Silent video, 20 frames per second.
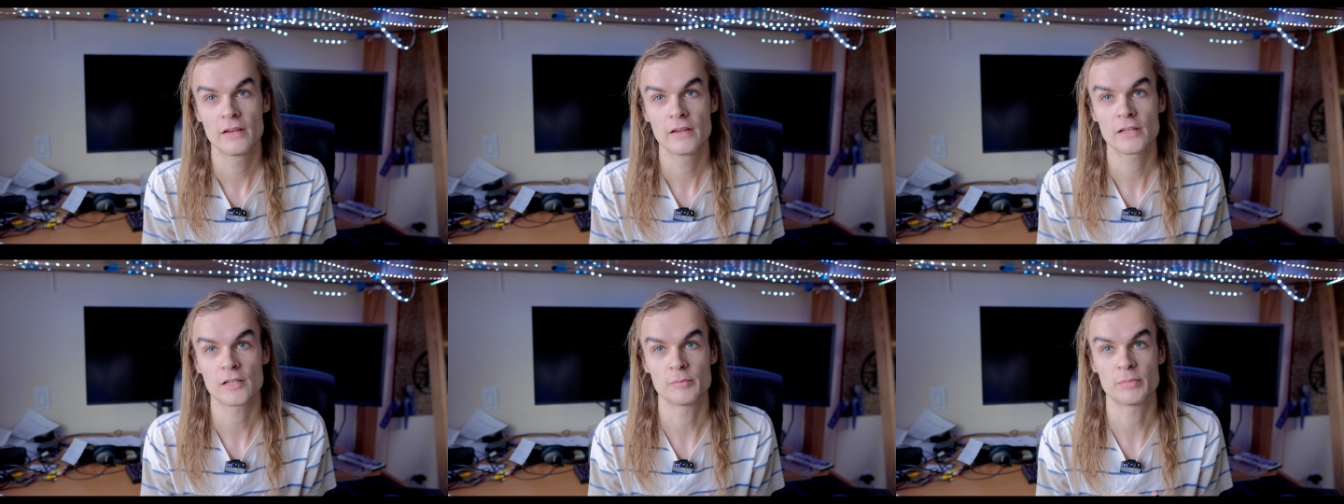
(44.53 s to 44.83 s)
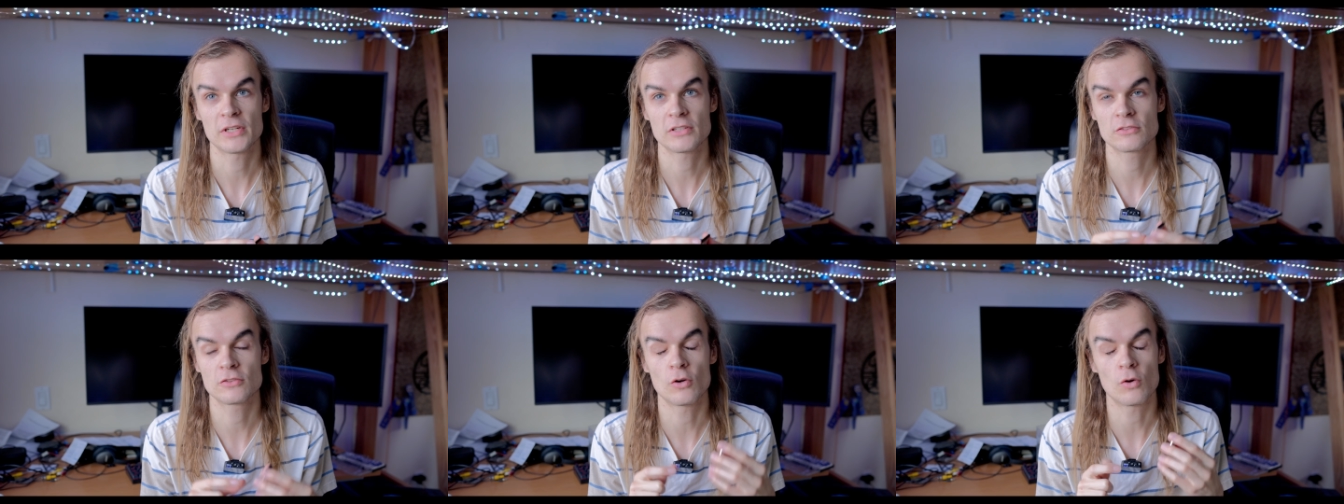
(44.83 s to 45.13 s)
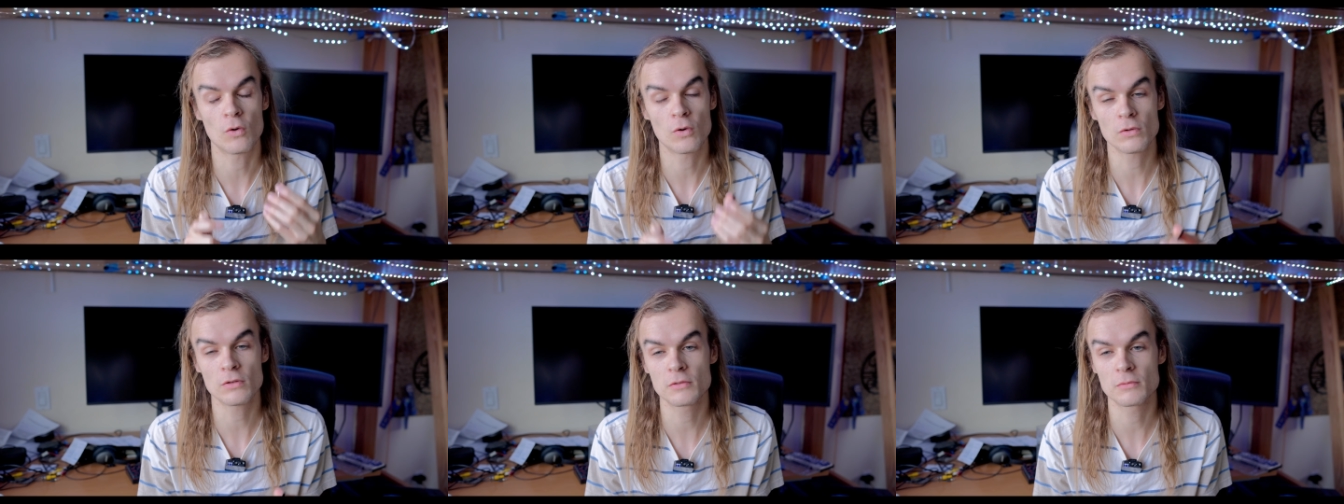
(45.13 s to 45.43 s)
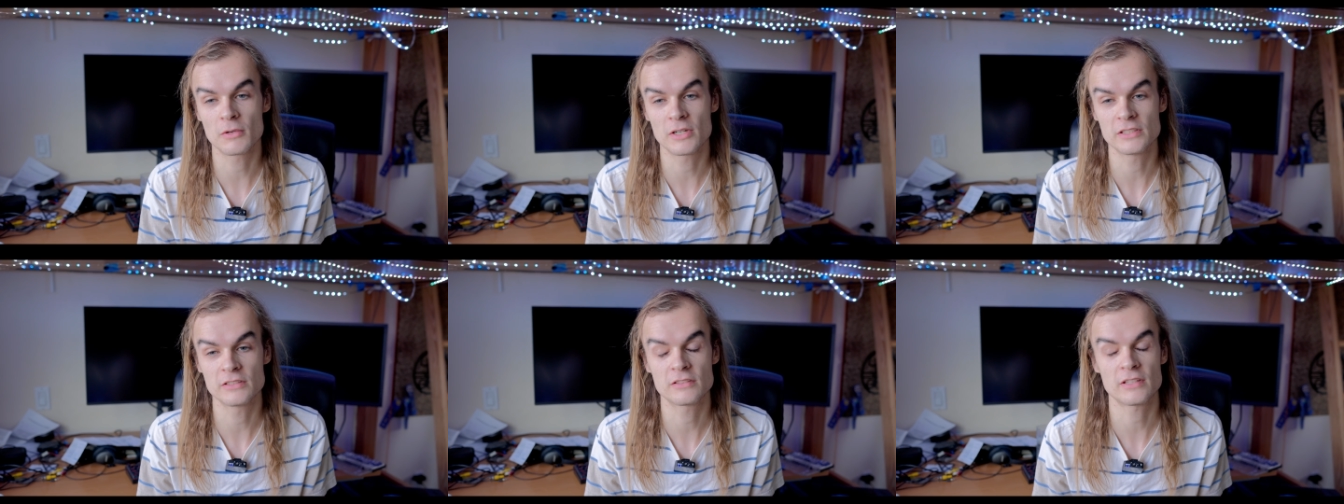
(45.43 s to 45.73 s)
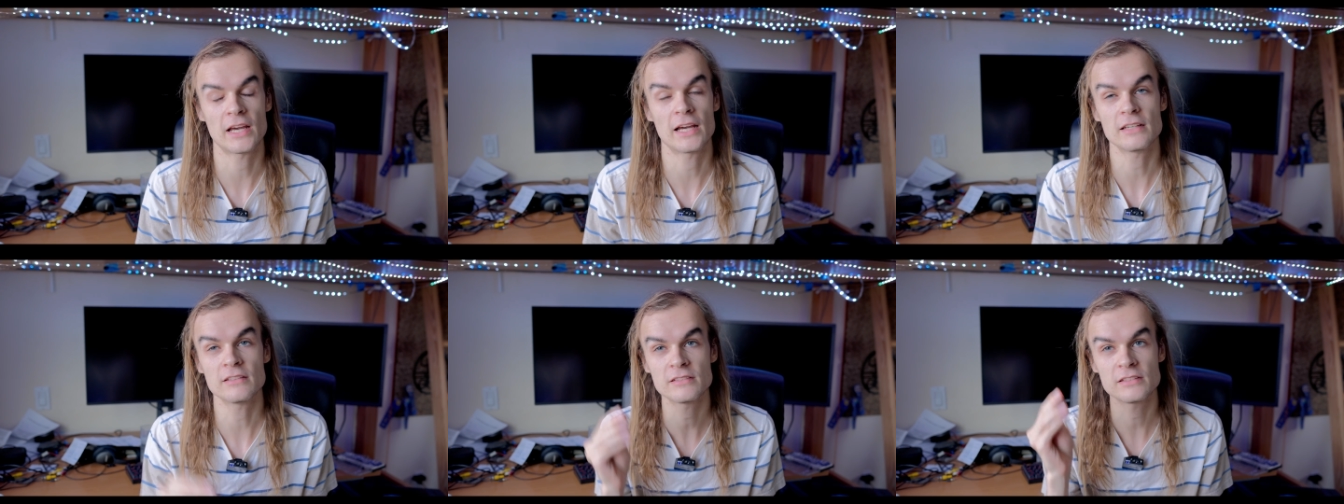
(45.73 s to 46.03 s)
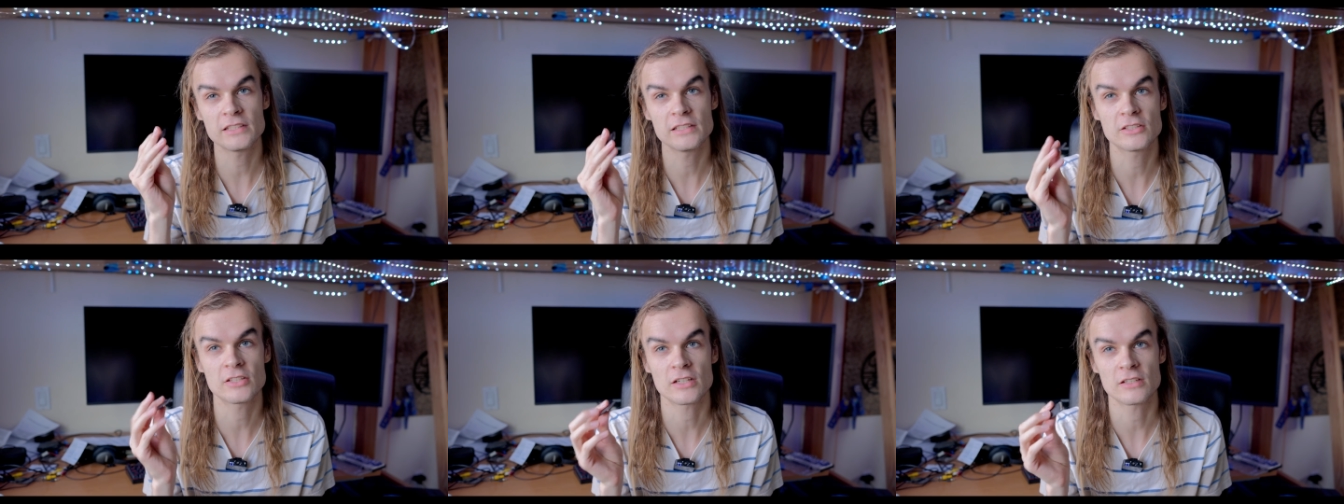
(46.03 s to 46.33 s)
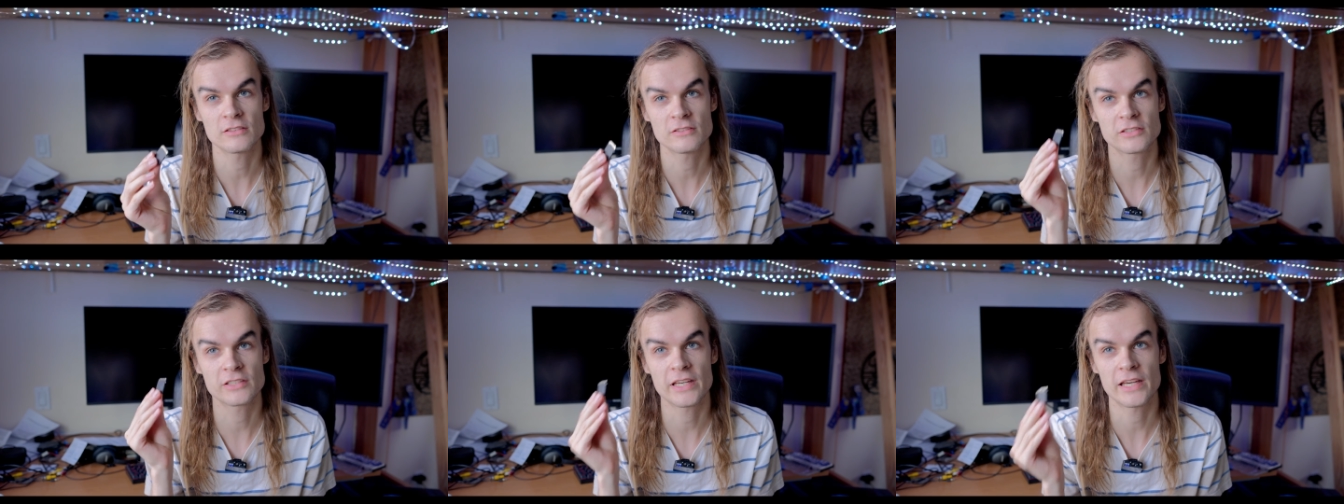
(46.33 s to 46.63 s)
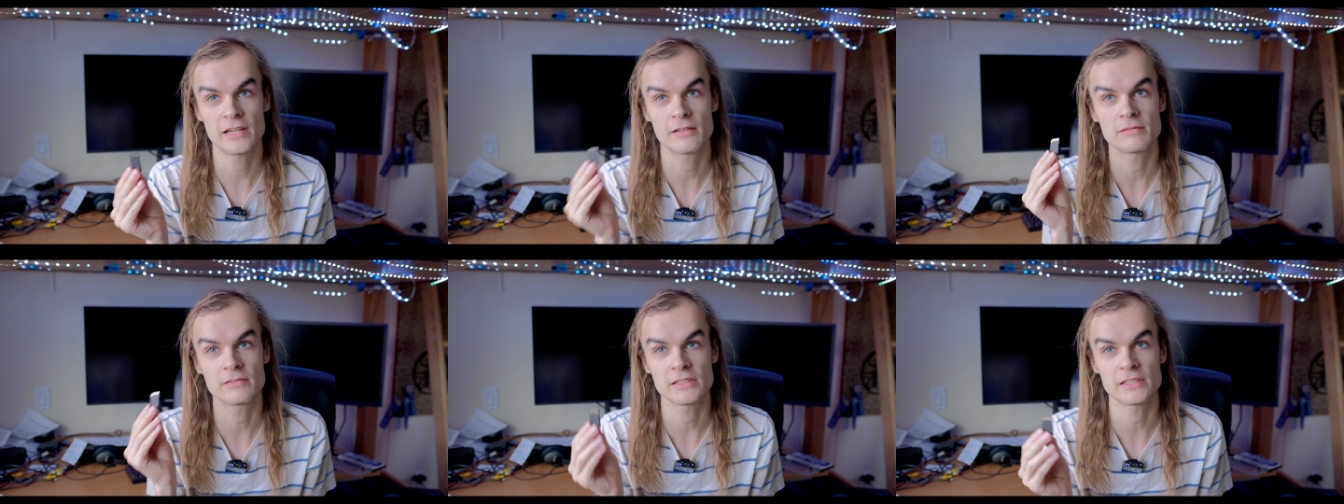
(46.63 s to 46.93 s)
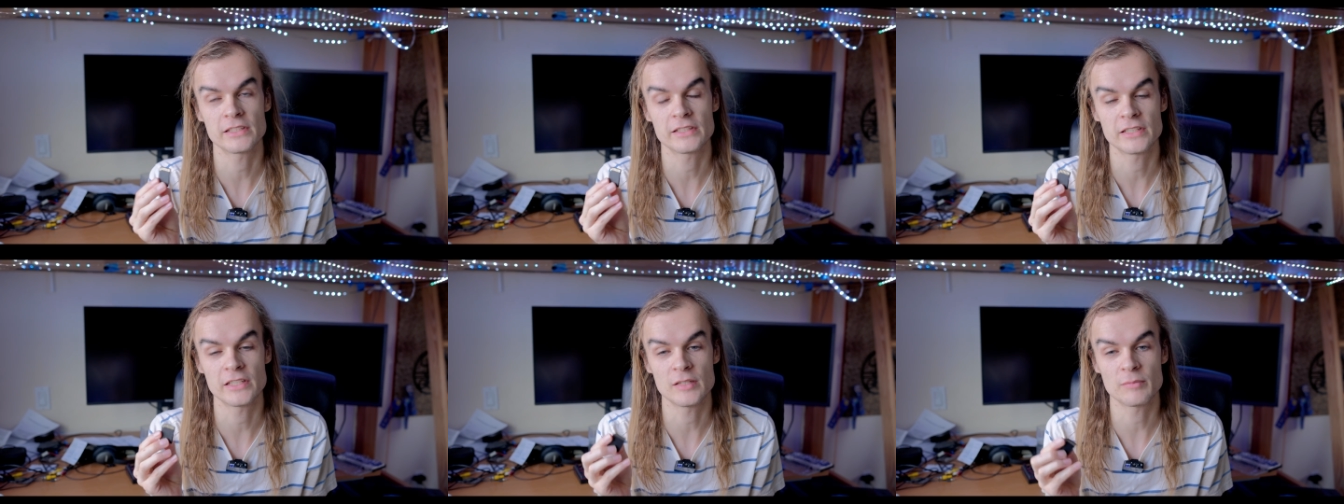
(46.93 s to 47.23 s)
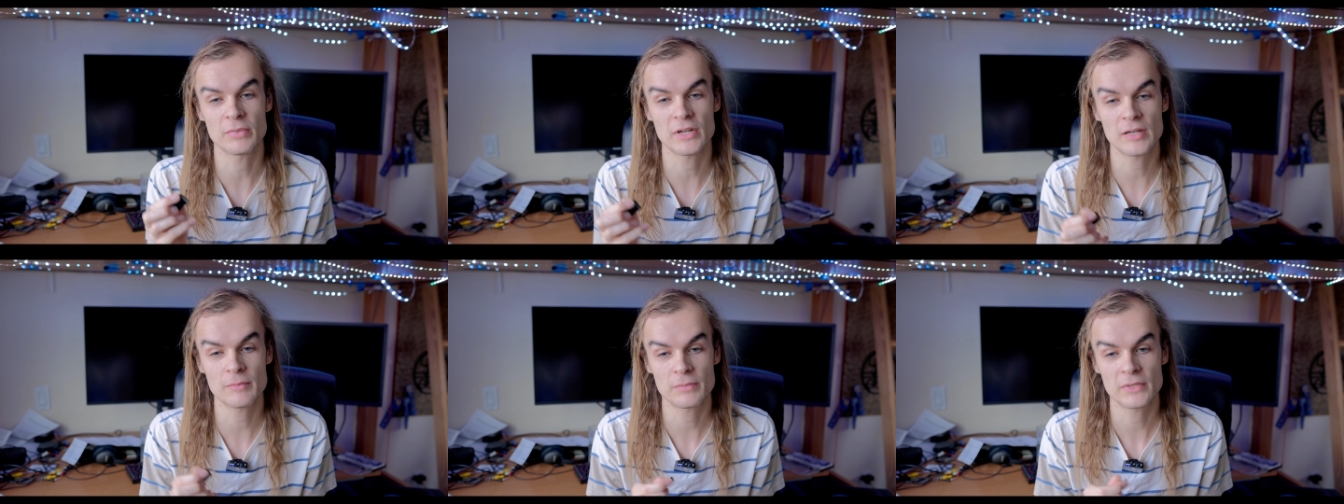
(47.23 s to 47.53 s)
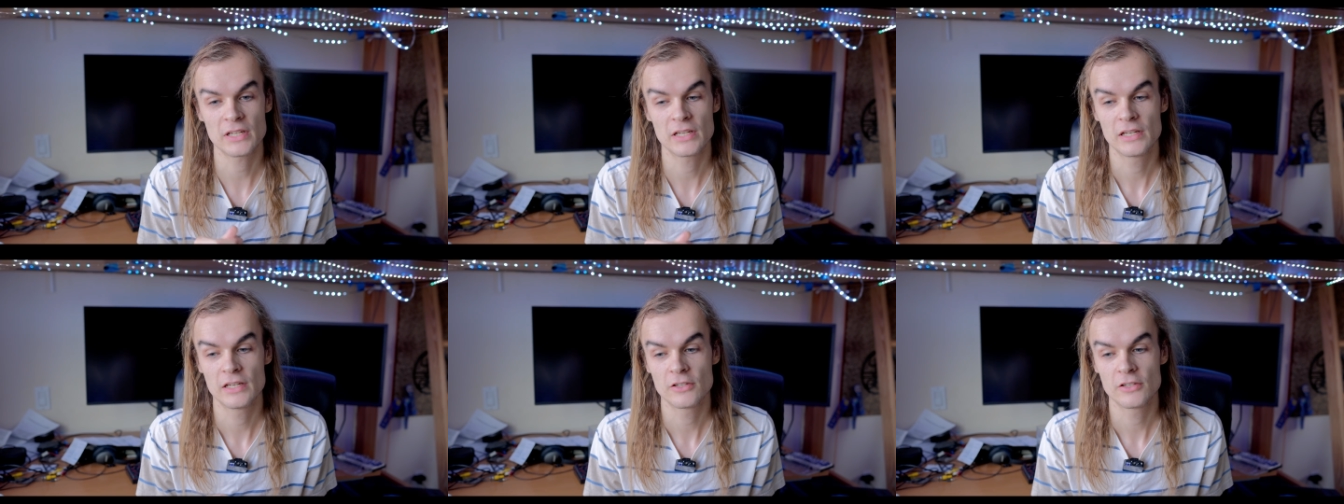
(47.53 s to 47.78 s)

compared to older ones, SD cards can't really keep up,